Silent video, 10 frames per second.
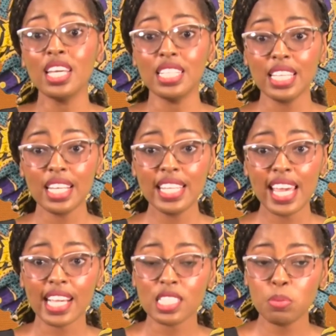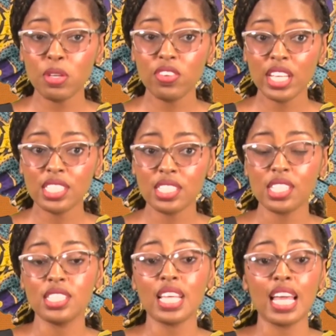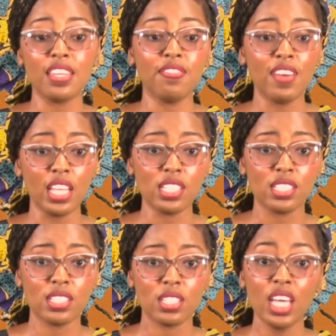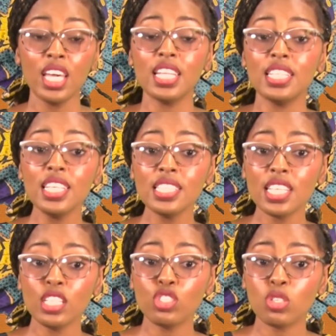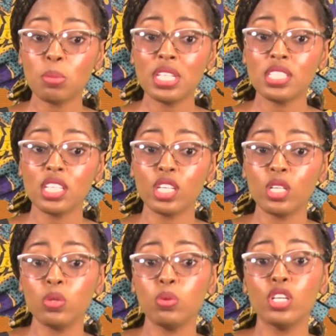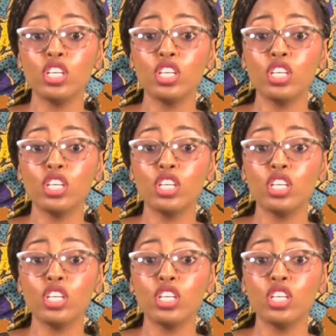daily experiences and events. These instruments include